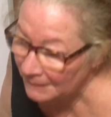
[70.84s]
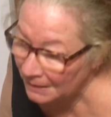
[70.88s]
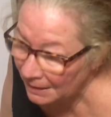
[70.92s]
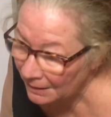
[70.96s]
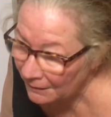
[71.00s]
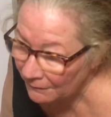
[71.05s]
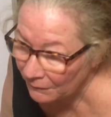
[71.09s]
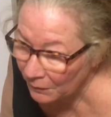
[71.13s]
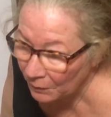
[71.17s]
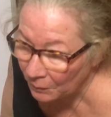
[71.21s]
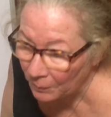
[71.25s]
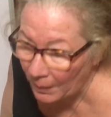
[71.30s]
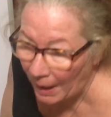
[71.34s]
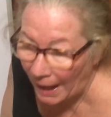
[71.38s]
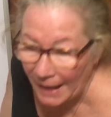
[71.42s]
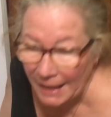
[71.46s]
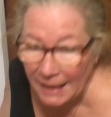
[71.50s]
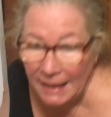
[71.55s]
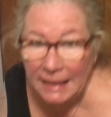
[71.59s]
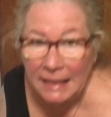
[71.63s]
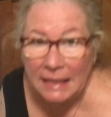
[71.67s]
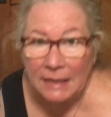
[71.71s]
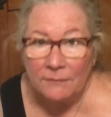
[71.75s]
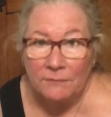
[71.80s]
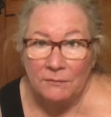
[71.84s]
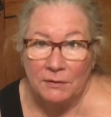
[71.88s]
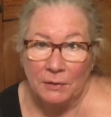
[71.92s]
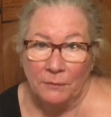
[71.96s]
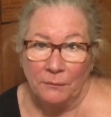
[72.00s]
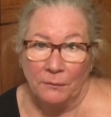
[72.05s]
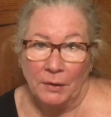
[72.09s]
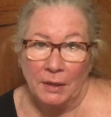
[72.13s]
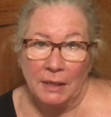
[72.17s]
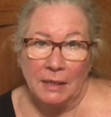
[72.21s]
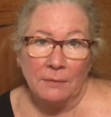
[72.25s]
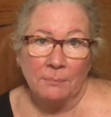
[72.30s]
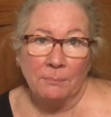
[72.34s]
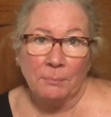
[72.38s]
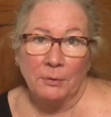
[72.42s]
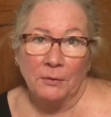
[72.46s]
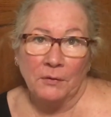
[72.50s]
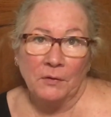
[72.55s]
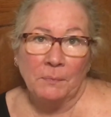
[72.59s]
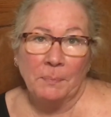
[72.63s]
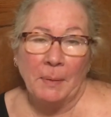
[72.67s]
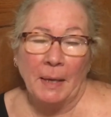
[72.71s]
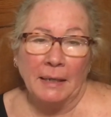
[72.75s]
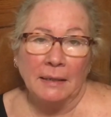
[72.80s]
variety of different
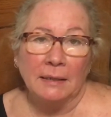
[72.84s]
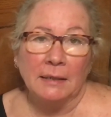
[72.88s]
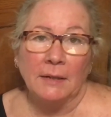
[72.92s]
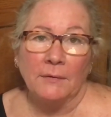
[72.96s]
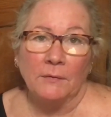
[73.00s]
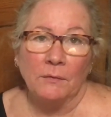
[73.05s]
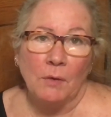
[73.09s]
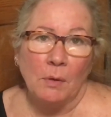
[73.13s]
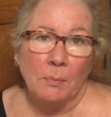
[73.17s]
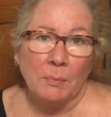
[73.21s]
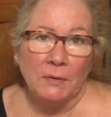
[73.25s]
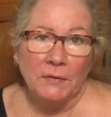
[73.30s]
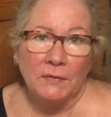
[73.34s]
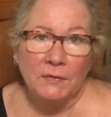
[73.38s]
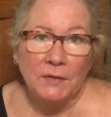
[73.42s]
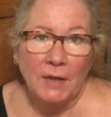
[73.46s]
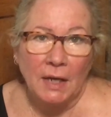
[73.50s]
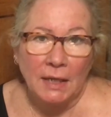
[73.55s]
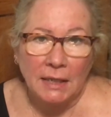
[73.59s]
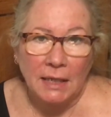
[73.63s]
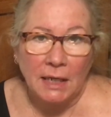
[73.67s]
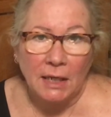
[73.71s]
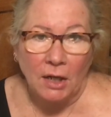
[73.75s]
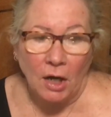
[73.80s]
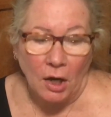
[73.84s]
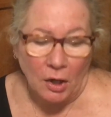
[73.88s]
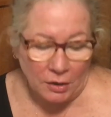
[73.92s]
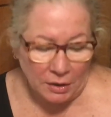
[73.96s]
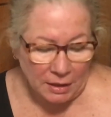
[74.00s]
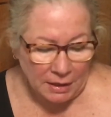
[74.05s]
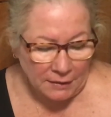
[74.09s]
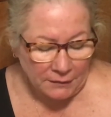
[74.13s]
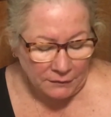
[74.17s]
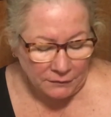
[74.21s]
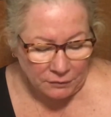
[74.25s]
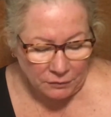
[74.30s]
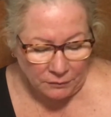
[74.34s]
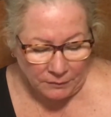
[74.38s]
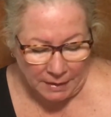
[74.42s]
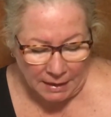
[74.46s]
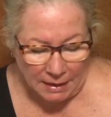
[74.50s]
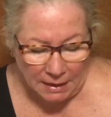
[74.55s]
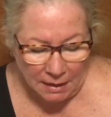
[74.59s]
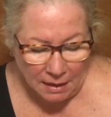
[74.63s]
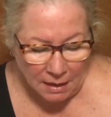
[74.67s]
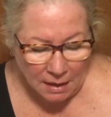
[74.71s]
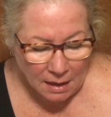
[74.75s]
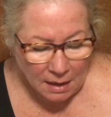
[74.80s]
perspectives when we're studying art
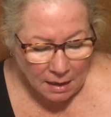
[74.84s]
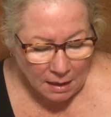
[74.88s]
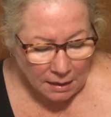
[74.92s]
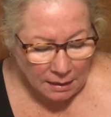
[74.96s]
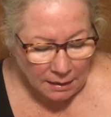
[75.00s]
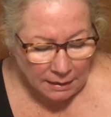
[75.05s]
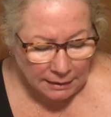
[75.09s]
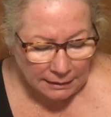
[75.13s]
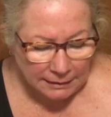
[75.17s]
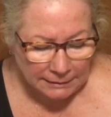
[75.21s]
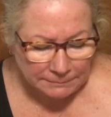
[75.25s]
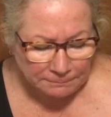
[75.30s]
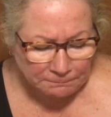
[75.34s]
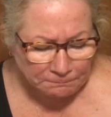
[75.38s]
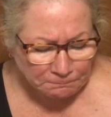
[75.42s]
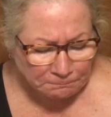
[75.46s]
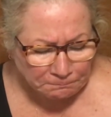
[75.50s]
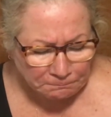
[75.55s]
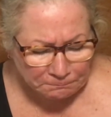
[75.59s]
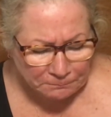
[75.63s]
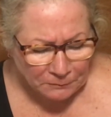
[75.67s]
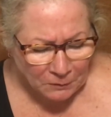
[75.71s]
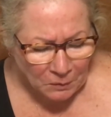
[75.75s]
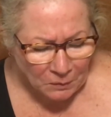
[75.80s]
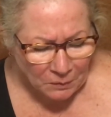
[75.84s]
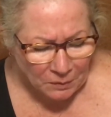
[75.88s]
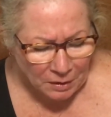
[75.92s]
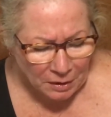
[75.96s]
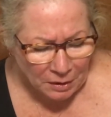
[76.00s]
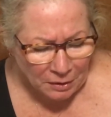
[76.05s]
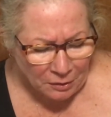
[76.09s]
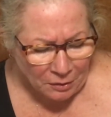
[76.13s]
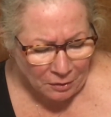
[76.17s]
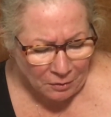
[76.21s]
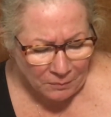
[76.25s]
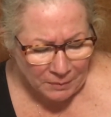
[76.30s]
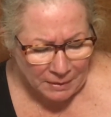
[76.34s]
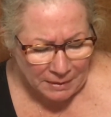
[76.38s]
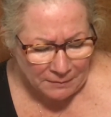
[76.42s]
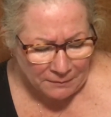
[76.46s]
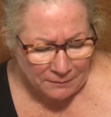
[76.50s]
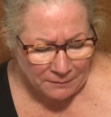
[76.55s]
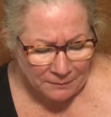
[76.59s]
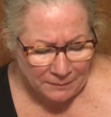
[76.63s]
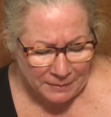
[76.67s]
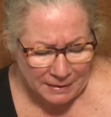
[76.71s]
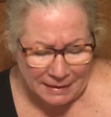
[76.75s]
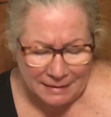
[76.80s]
history.
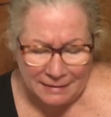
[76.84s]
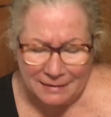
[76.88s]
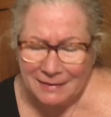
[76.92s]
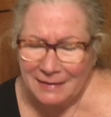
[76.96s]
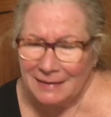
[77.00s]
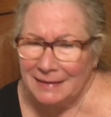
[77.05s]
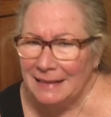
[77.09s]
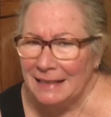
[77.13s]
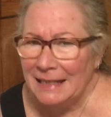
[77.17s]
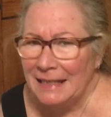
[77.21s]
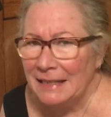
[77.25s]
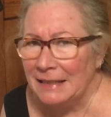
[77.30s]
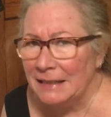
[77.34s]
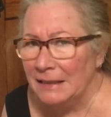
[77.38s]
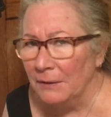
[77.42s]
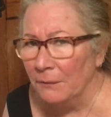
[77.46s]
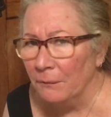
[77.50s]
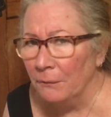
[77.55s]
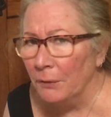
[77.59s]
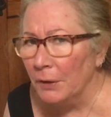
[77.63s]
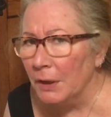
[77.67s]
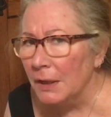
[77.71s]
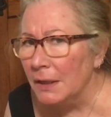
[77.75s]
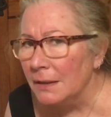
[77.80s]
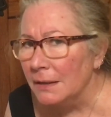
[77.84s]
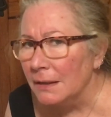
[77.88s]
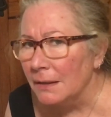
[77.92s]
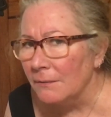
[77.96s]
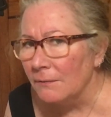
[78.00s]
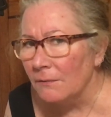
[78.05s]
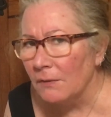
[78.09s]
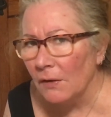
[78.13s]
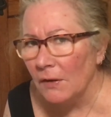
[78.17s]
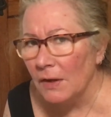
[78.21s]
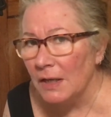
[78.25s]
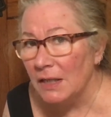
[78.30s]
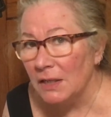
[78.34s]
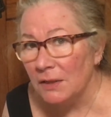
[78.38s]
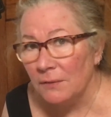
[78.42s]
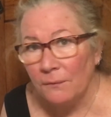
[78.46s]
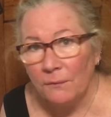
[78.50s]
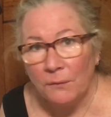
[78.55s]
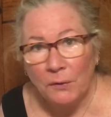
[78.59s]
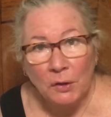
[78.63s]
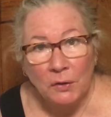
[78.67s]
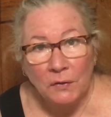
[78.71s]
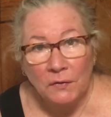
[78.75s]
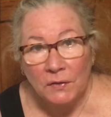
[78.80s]
We see different and very
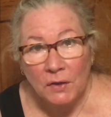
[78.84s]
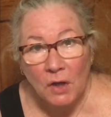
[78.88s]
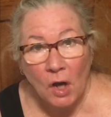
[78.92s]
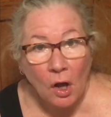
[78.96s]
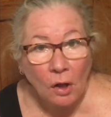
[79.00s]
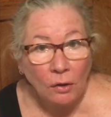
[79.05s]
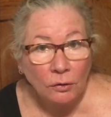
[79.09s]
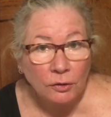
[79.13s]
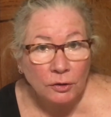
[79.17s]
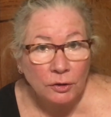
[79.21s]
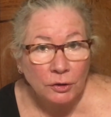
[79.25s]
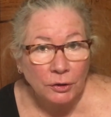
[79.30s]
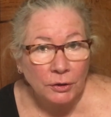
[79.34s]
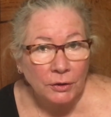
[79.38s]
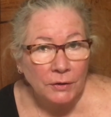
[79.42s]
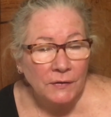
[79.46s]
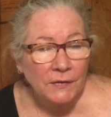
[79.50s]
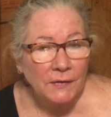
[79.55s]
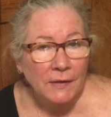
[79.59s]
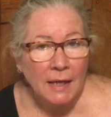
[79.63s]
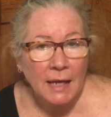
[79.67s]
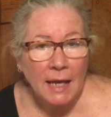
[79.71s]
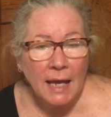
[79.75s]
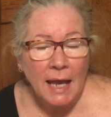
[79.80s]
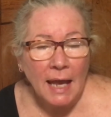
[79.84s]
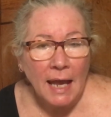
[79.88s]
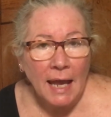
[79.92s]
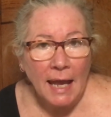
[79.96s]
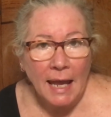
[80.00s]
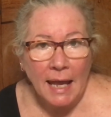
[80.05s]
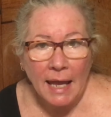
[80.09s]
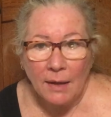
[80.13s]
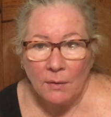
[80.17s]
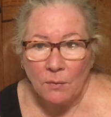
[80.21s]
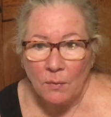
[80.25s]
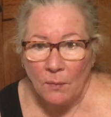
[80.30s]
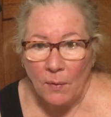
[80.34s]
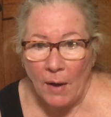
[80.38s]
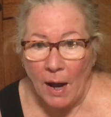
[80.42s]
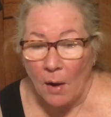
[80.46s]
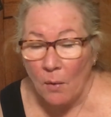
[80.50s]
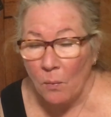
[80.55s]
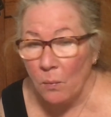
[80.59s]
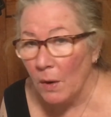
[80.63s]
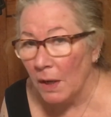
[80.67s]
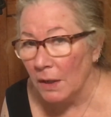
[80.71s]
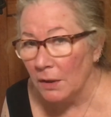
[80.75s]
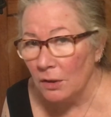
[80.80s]
diverse cultures, and
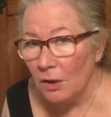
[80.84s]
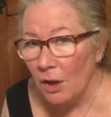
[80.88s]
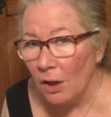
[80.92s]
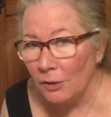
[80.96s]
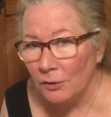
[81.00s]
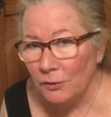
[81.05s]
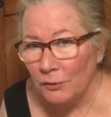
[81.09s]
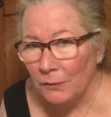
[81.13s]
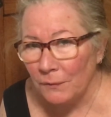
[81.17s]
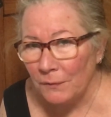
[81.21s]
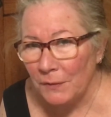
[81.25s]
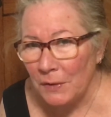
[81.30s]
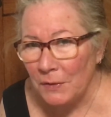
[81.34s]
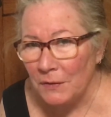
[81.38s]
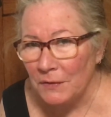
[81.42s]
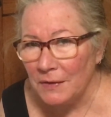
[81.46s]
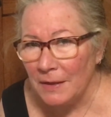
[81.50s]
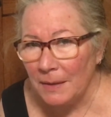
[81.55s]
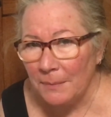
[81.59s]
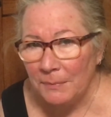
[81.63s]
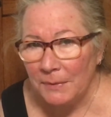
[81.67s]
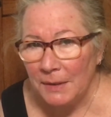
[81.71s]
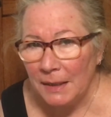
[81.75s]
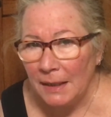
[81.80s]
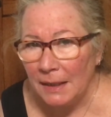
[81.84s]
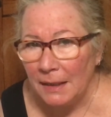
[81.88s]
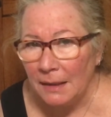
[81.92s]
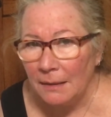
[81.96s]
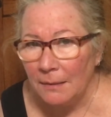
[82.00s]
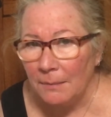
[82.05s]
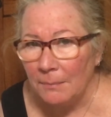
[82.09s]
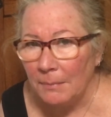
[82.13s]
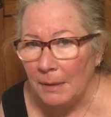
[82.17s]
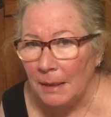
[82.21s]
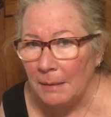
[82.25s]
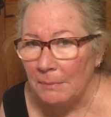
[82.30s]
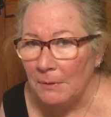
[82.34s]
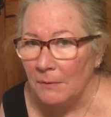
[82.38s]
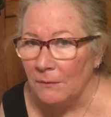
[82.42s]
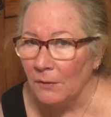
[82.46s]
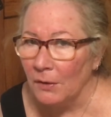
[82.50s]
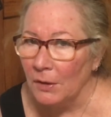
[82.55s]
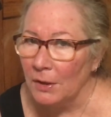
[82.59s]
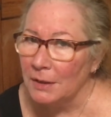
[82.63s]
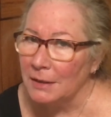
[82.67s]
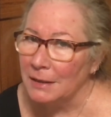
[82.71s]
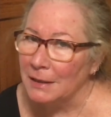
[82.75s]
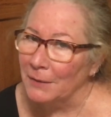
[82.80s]
how one culture views something may be
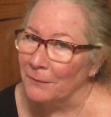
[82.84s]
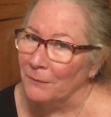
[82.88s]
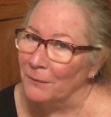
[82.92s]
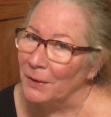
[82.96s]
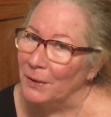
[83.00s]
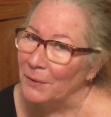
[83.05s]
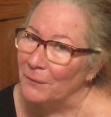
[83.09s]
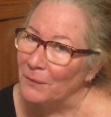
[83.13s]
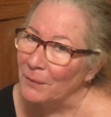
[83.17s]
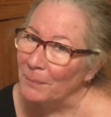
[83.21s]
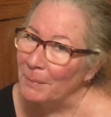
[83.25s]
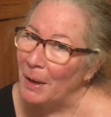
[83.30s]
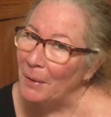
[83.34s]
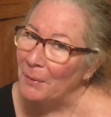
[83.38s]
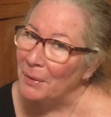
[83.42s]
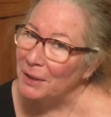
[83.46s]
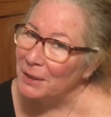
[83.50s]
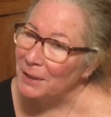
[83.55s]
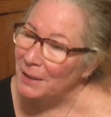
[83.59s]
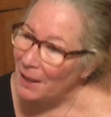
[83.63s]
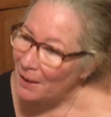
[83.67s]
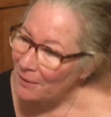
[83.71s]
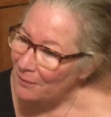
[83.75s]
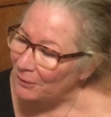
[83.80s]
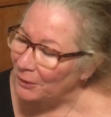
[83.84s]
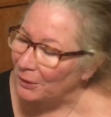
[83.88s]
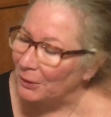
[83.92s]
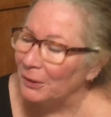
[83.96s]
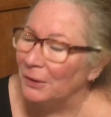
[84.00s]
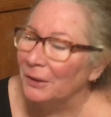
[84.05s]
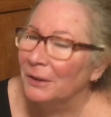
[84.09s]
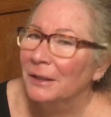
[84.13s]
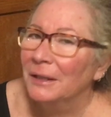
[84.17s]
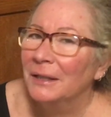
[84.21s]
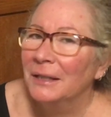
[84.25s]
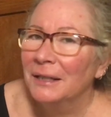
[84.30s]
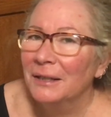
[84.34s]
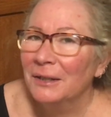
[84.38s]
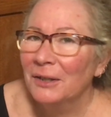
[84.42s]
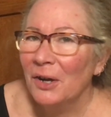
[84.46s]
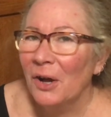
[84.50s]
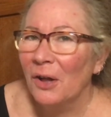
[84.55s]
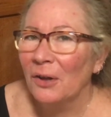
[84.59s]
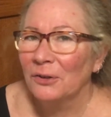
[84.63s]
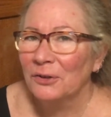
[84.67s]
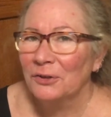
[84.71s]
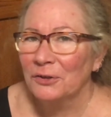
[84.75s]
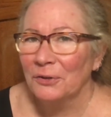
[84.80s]
very different from how another
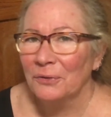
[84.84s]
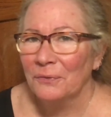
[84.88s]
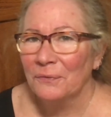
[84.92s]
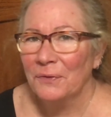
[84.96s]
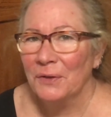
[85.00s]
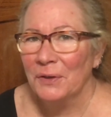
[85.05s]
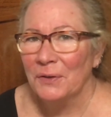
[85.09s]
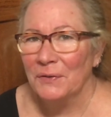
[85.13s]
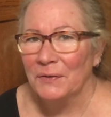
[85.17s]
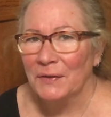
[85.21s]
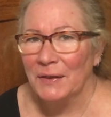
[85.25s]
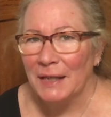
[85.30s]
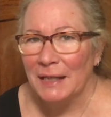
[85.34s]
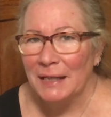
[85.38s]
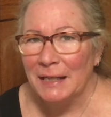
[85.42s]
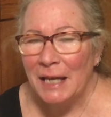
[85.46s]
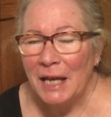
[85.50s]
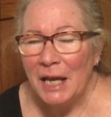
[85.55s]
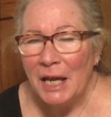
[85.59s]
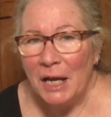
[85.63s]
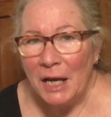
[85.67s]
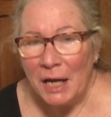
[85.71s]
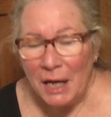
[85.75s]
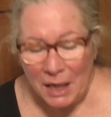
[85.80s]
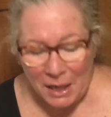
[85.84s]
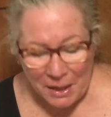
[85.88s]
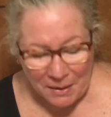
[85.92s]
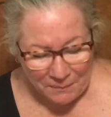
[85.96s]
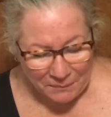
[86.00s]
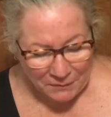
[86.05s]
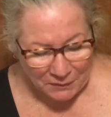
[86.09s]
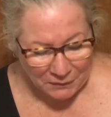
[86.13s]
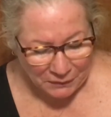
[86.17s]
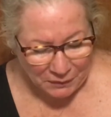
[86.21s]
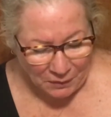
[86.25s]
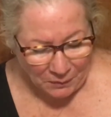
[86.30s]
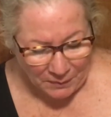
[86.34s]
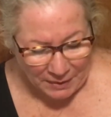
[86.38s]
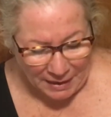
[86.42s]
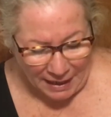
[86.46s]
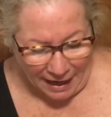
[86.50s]
culture views it. So